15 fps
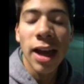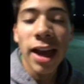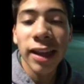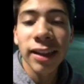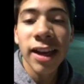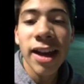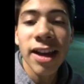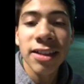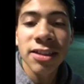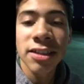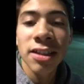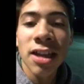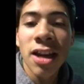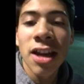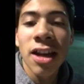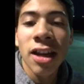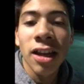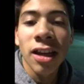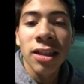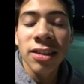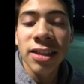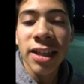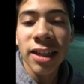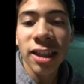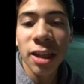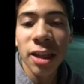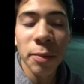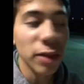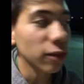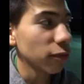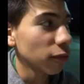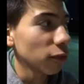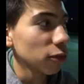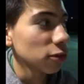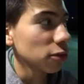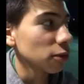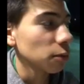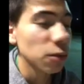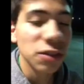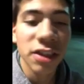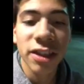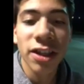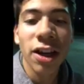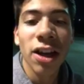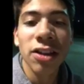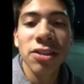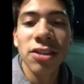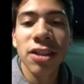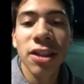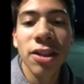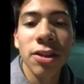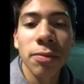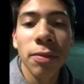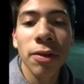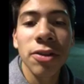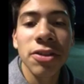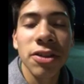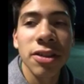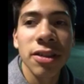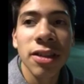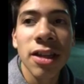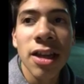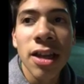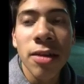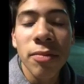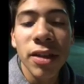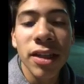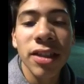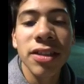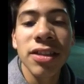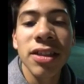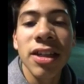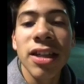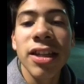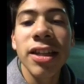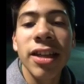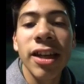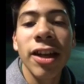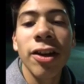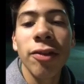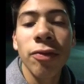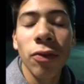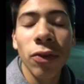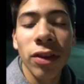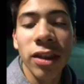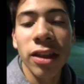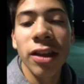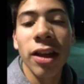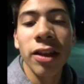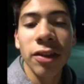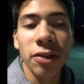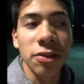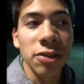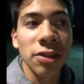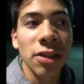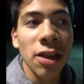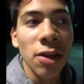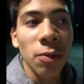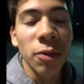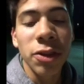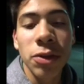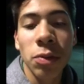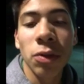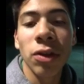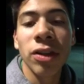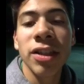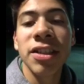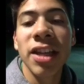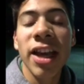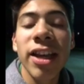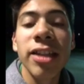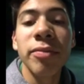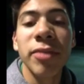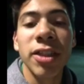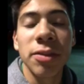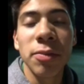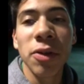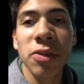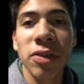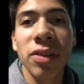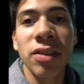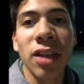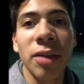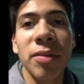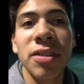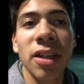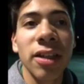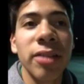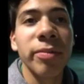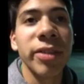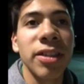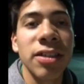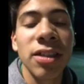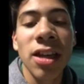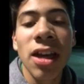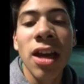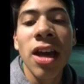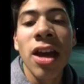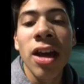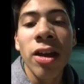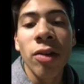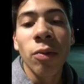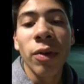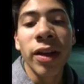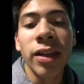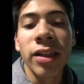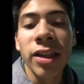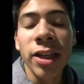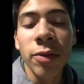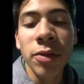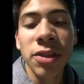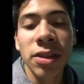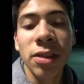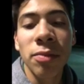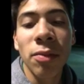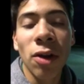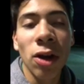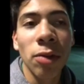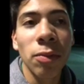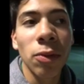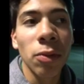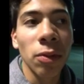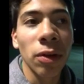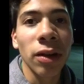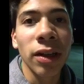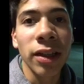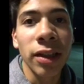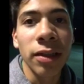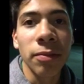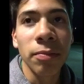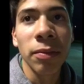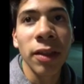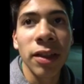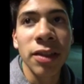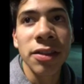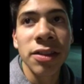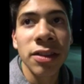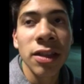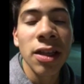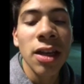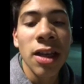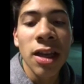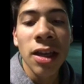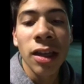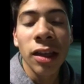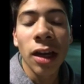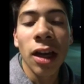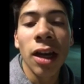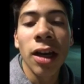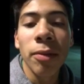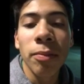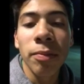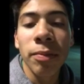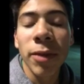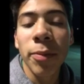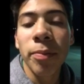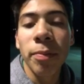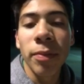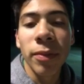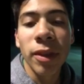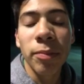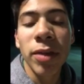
At last, St. Clement I was a God-centered person because he cared for the others, which were his enemies, most of the time his enemies. When he was in the marble working place, the